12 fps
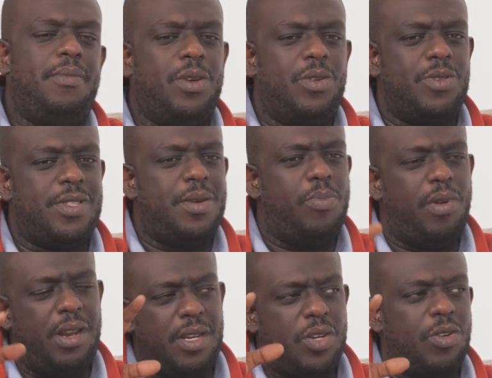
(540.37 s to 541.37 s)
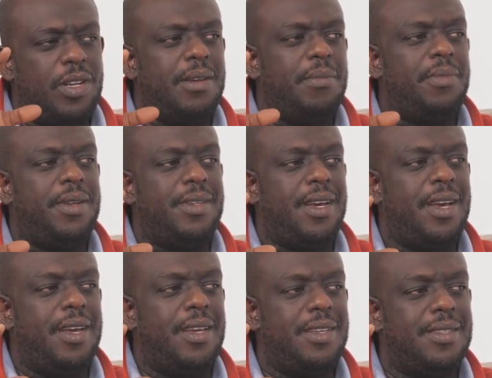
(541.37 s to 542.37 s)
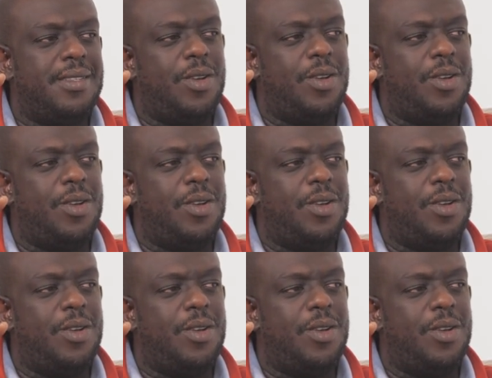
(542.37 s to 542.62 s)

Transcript: because the political temperature is